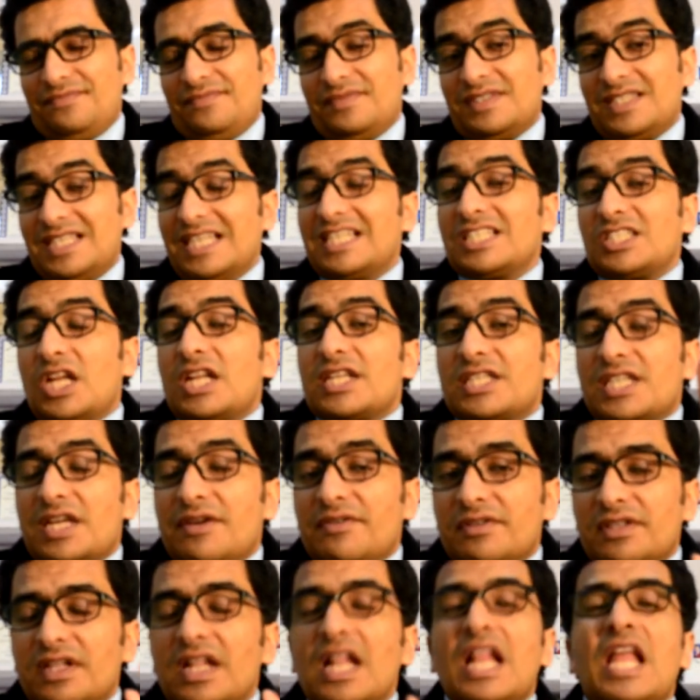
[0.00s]
6th and
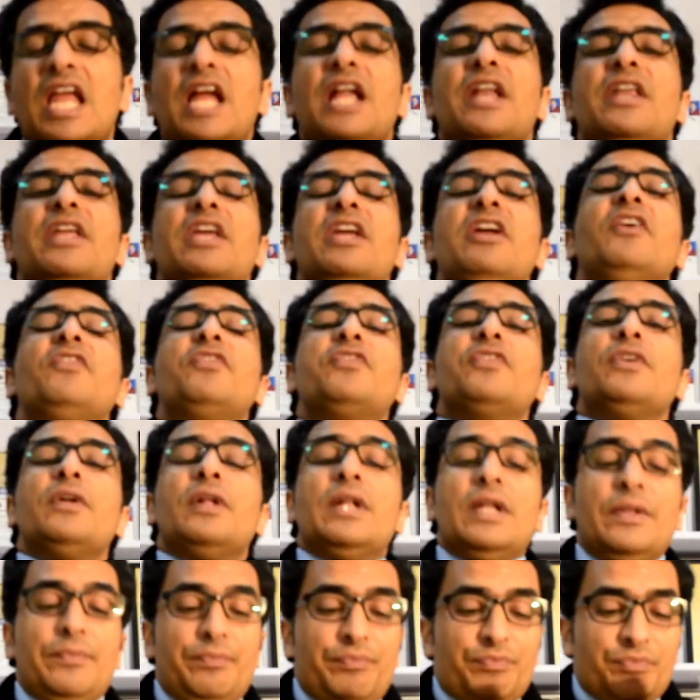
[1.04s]
7th. And
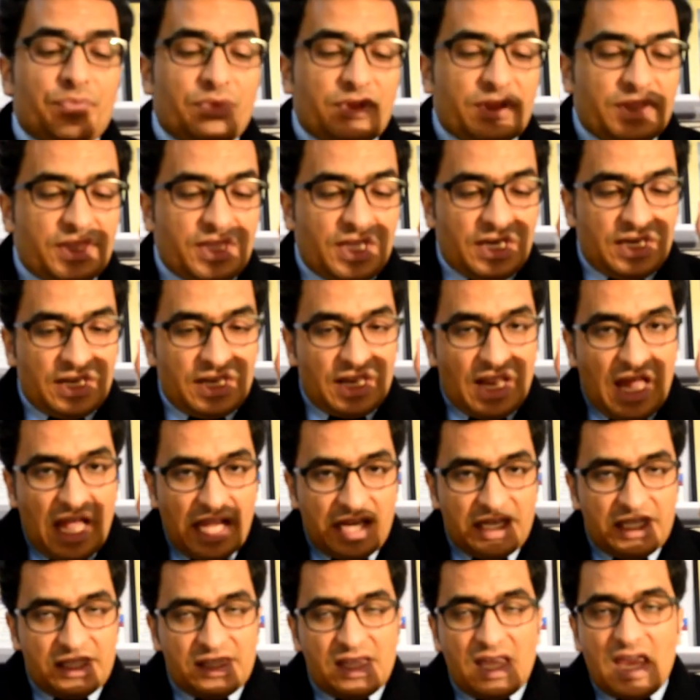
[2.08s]
if the
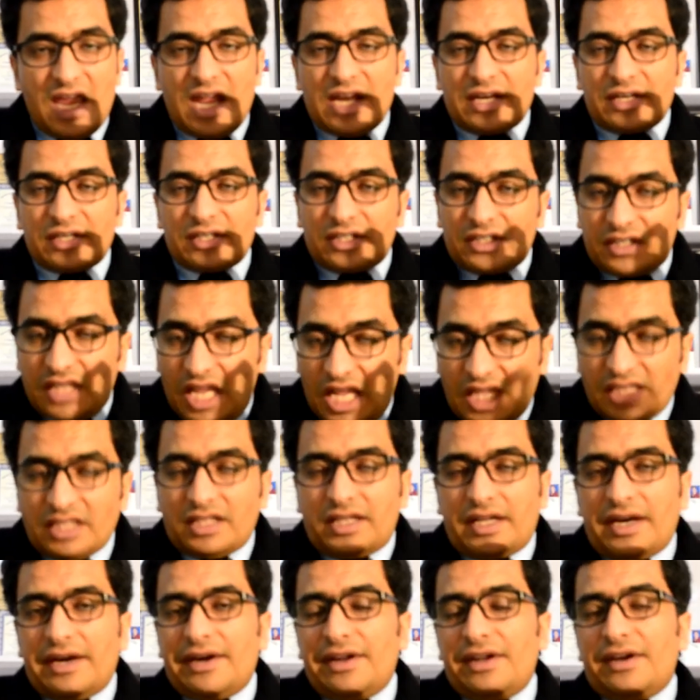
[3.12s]
9th and
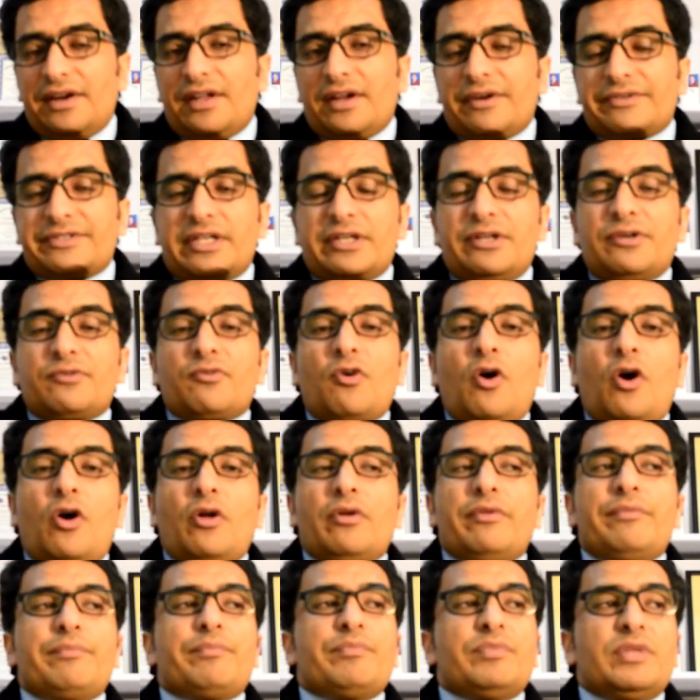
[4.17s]
10th cranial nerves are
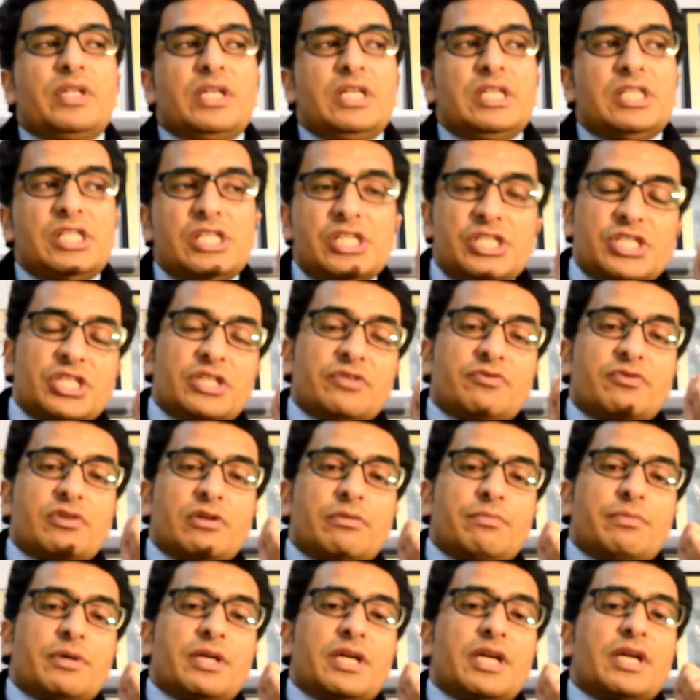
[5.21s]
involved, the lesion
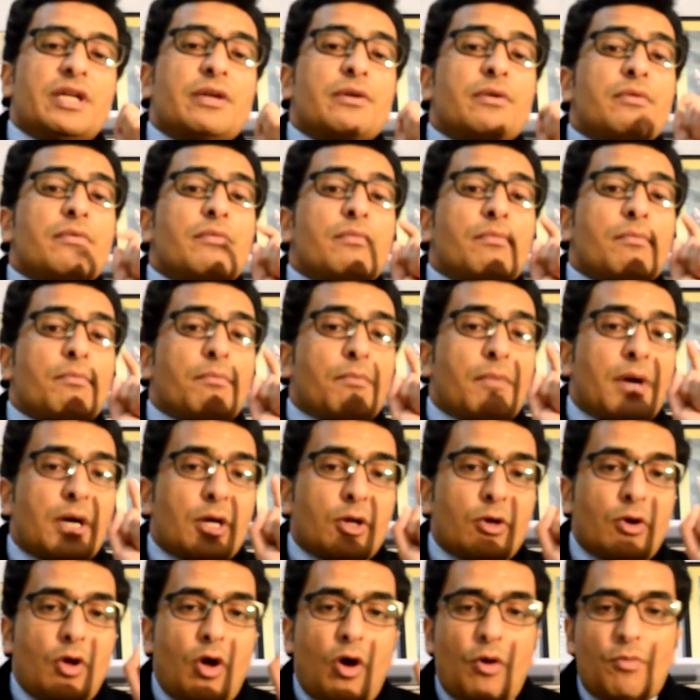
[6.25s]
will be in
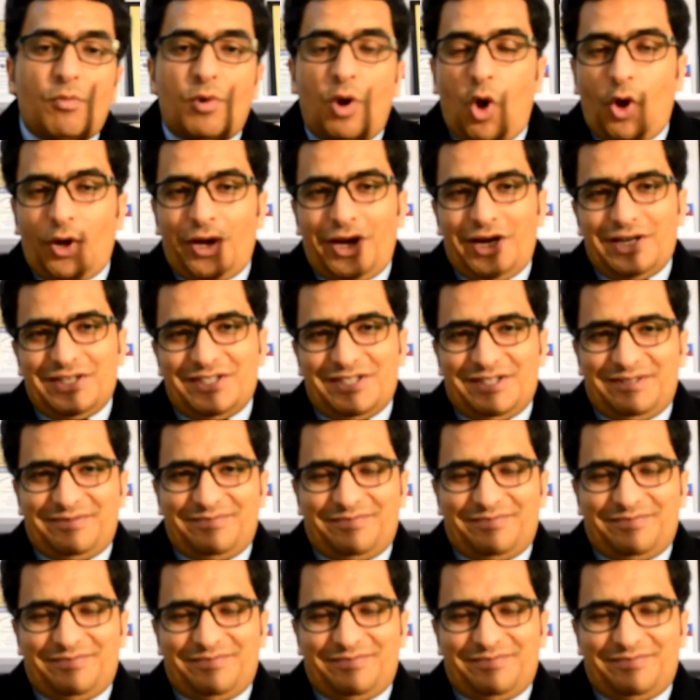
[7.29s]
medulla oblongata.